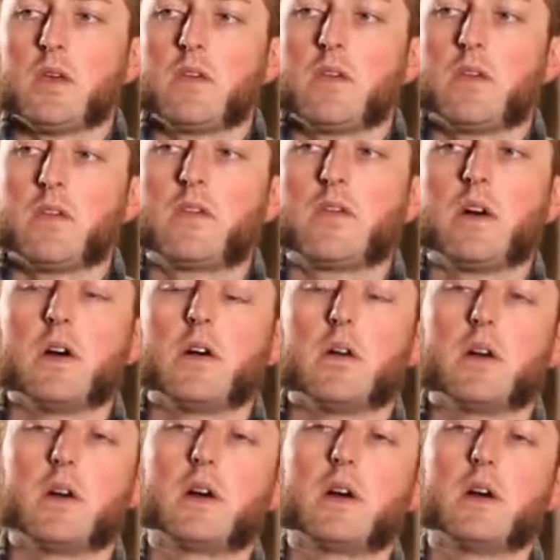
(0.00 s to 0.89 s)

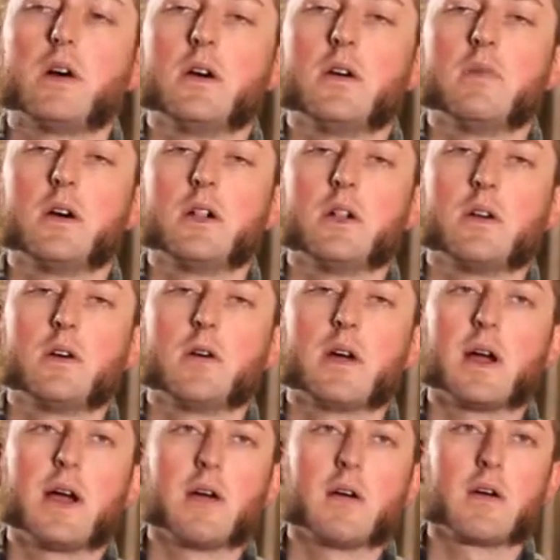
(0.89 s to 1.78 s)
So a lower
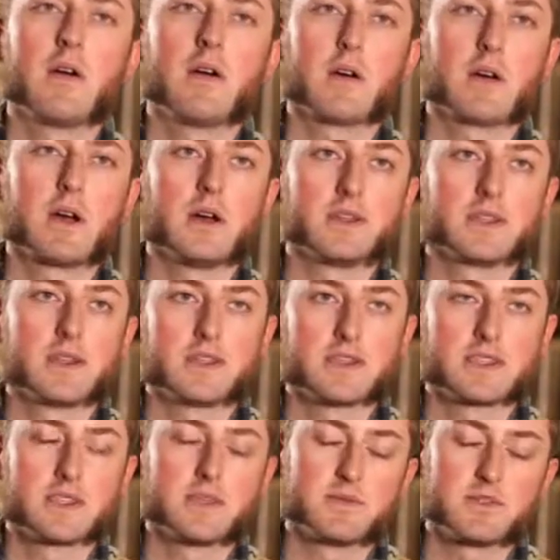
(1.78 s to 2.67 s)
alcohol content
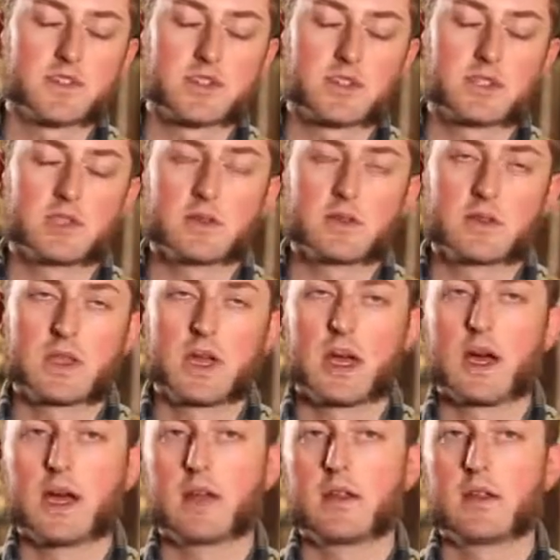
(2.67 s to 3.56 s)
seems to suit
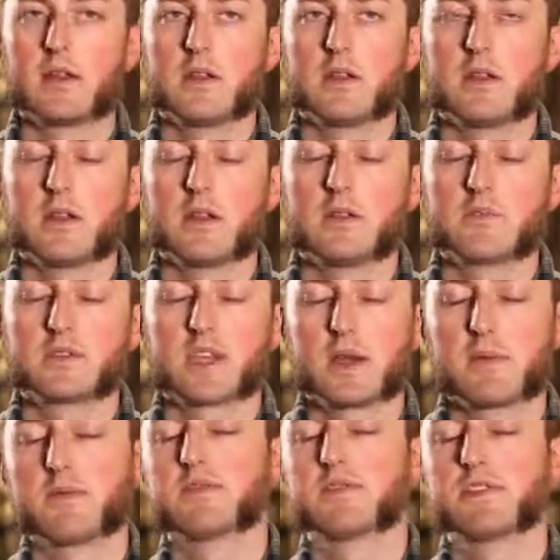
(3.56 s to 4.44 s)
that
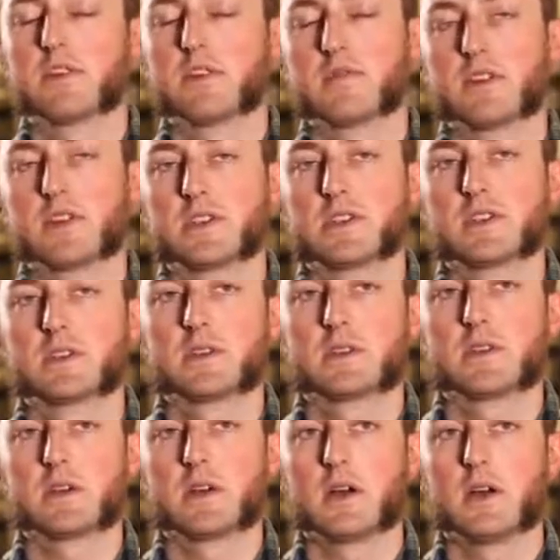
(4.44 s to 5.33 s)
type of service
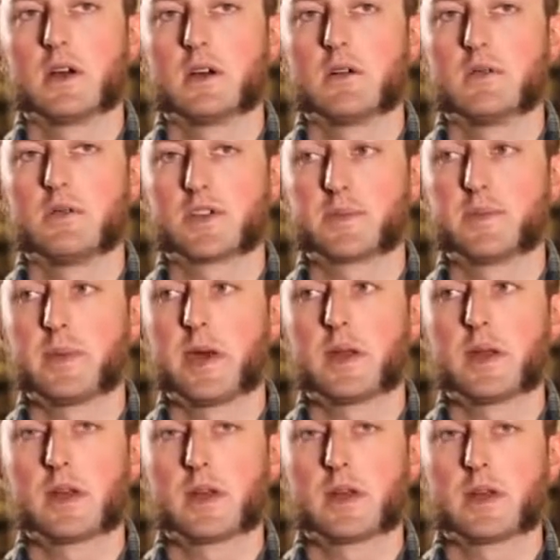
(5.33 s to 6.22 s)
much
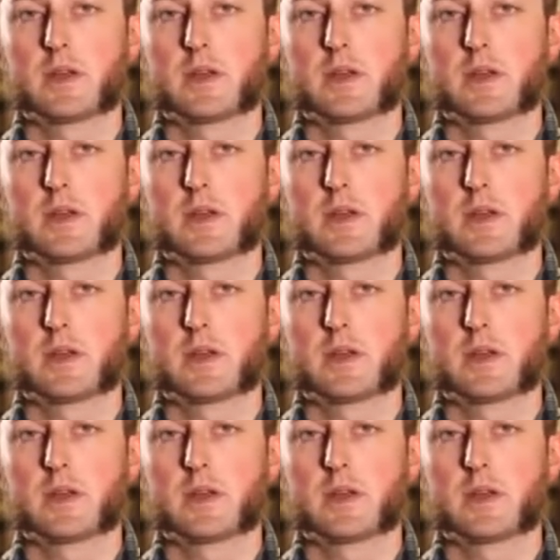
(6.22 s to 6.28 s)
better.